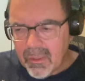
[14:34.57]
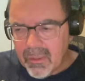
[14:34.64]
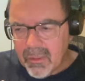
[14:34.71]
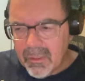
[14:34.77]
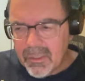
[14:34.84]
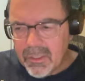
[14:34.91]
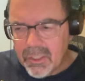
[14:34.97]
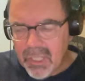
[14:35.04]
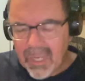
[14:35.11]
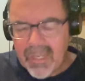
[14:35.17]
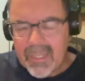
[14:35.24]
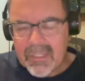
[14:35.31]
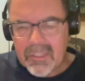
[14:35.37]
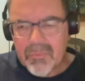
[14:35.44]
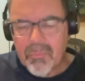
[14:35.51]
The
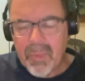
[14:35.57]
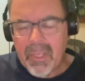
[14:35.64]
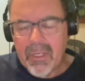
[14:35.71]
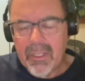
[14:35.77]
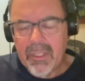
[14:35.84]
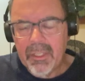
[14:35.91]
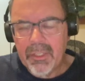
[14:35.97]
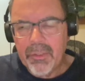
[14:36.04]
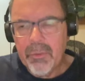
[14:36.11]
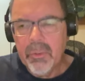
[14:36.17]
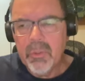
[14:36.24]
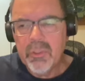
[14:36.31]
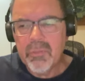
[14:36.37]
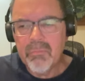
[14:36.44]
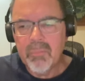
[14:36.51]
Giants made a
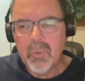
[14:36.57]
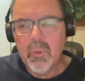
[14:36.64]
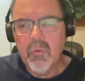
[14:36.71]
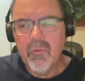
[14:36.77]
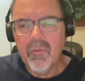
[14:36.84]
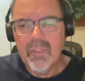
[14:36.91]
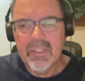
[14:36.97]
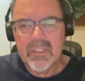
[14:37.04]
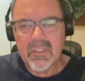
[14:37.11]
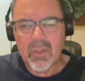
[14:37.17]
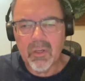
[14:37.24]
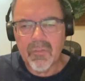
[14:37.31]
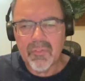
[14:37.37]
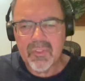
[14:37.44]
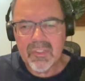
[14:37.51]
huge move this
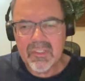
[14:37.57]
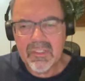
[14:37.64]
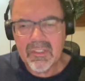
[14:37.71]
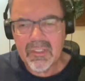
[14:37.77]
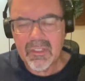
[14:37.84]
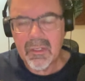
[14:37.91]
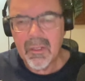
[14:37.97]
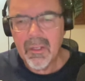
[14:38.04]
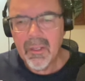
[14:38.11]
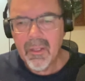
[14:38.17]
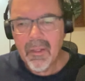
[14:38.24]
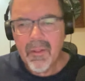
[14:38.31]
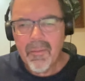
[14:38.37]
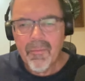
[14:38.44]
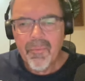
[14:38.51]
offseason,
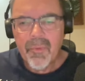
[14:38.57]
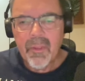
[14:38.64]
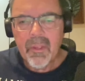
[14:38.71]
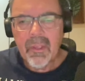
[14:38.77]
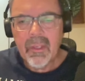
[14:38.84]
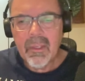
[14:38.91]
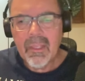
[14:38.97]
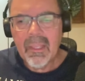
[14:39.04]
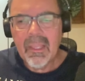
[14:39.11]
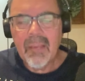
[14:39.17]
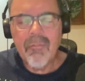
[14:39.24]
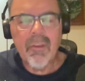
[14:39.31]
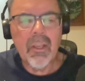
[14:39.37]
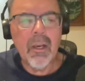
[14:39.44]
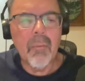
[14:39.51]

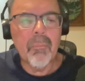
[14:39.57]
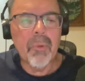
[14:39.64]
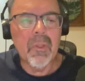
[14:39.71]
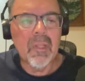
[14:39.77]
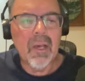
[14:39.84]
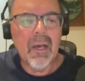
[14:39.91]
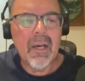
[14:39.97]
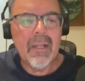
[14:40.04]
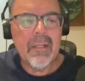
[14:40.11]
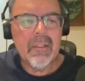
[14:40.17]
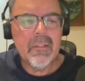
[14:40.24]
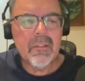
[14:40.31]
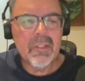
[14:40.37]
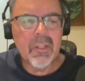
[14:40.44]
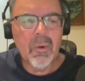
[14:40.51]
giving up a lot
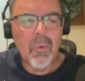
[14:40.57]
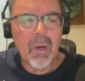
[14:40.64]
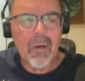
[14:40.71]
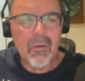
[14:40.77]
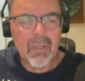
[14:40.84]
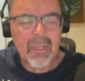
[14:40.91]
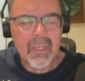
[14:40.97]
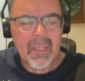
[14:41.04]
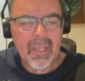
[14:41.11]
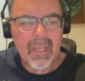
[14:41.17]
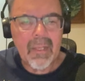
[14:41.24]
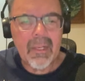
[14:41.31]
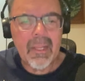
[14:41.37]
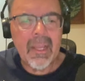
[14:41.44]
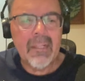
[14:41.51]
to go out and
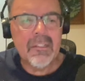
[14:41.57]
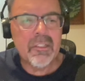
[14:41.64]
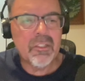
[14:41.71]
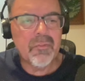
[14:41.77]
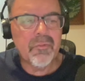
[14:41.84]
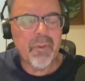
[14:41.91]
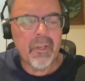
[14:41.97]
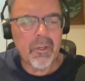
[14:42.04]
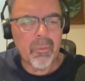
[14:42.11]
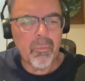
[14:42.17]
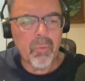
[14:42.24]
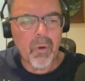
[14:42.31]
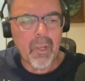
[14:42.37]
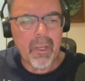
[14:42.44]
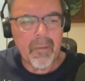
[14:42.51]
get edge defender
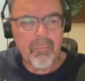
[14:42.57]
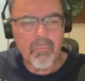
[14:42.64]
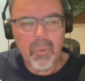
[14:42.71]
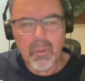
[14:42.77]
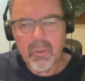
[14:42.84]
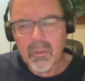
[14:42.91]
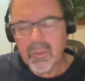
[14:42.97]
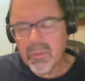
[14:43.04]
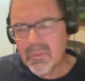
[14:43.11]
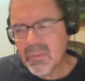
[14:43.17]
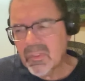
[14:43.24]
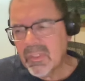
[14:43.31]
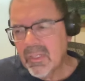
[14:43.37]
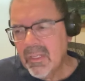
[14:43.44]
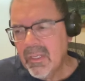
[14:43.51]
Brian
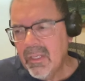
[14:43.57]
Burns